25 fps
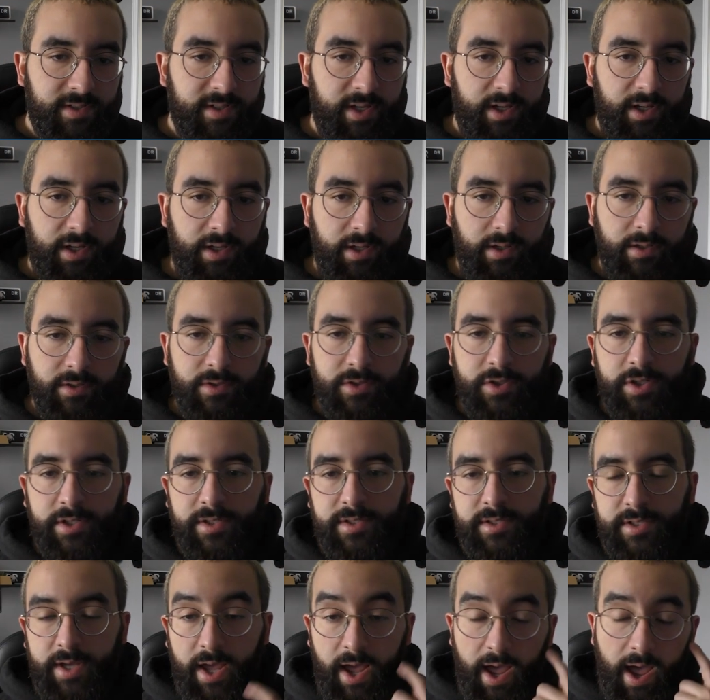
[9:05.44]
see
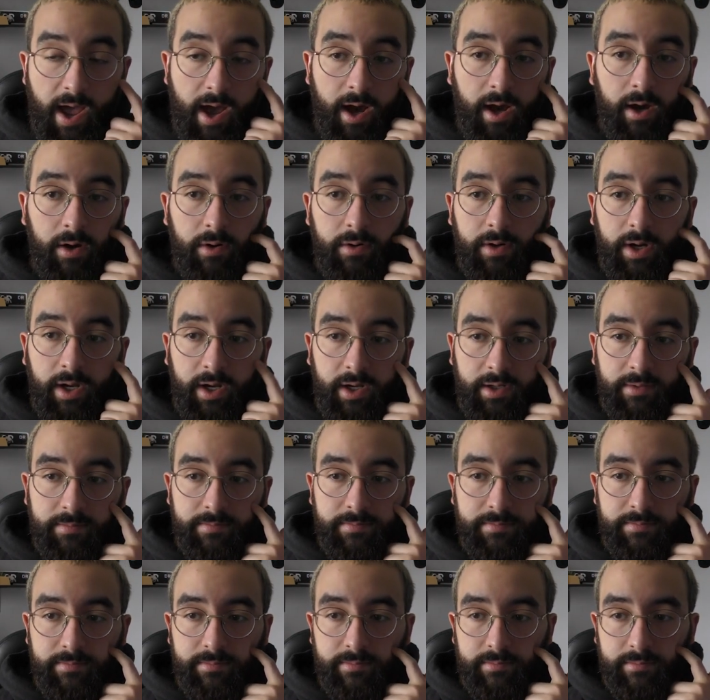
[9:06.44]
just
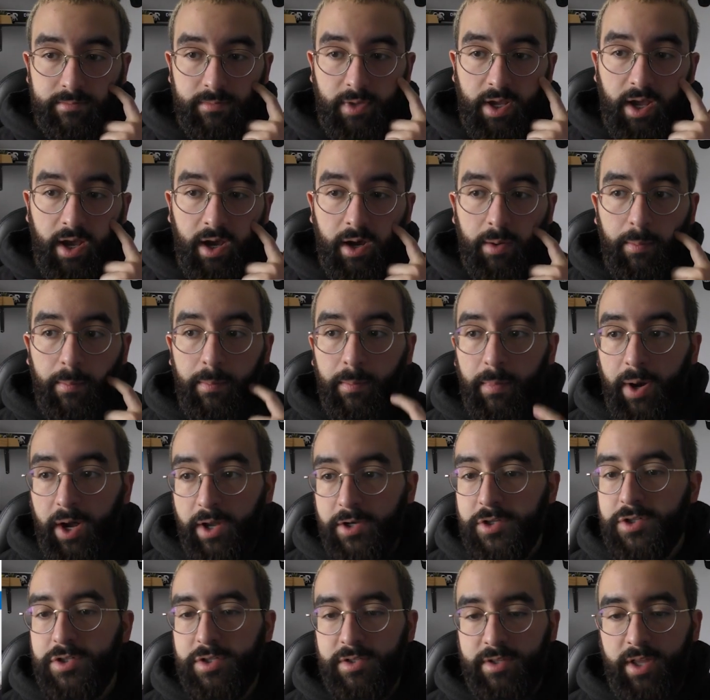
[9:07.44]
how
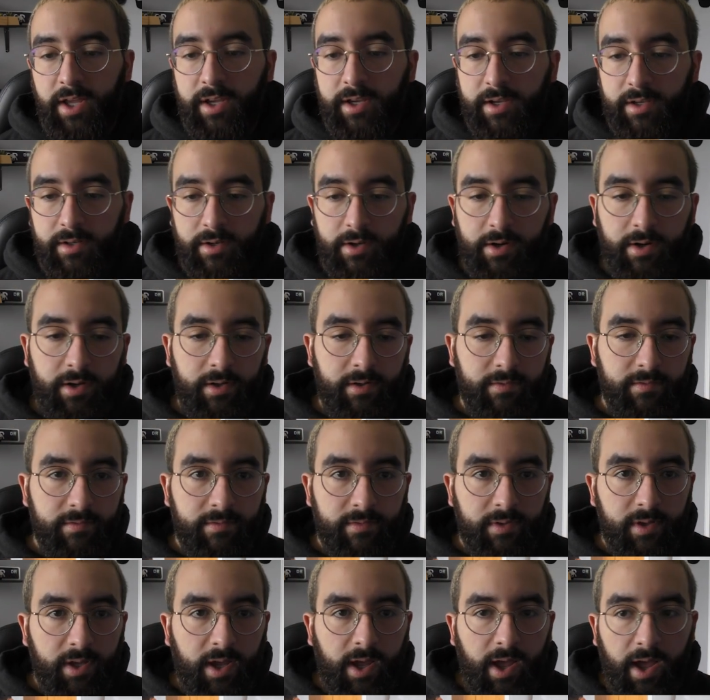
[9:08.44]
much they can kind
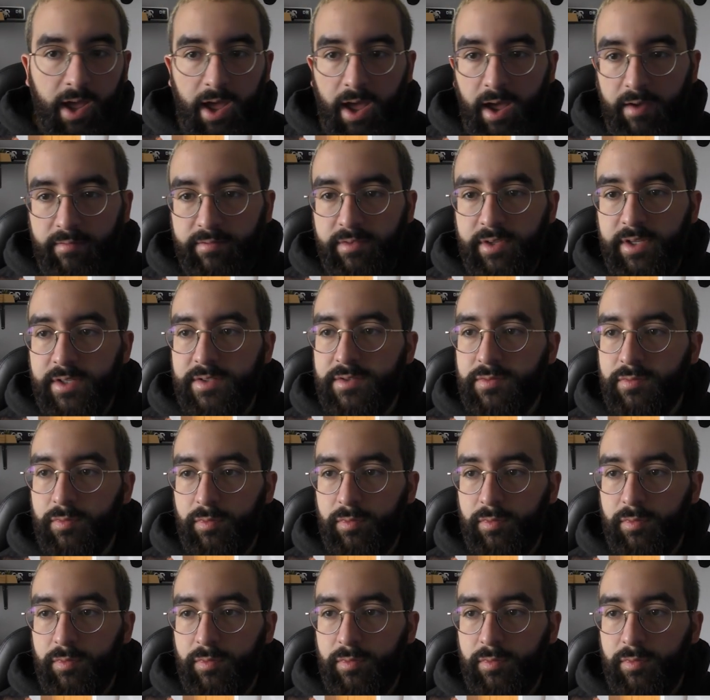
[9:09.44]
of have this